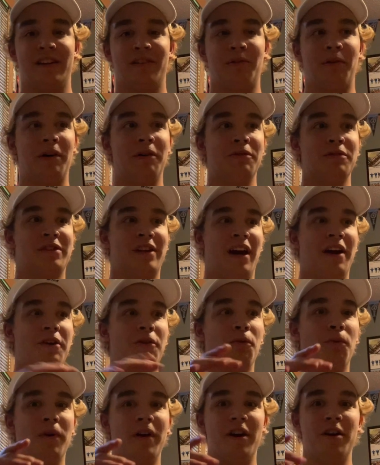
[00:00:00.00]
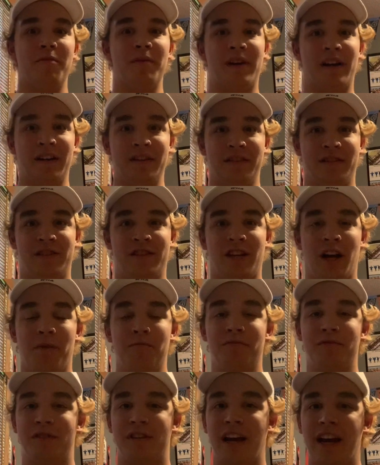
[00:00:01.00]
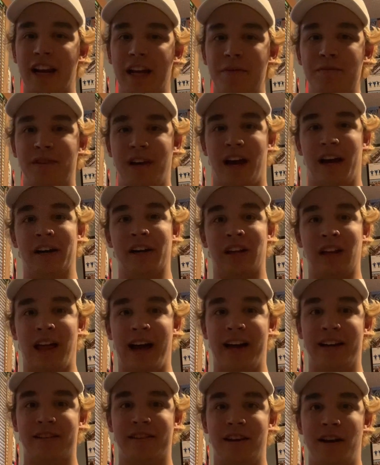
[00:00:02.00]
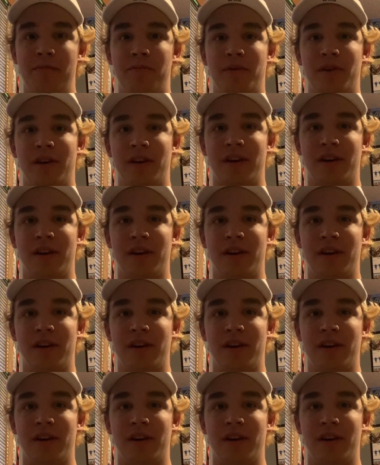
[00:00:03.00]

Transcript: where it was kind of weird because some stadiums had glass up,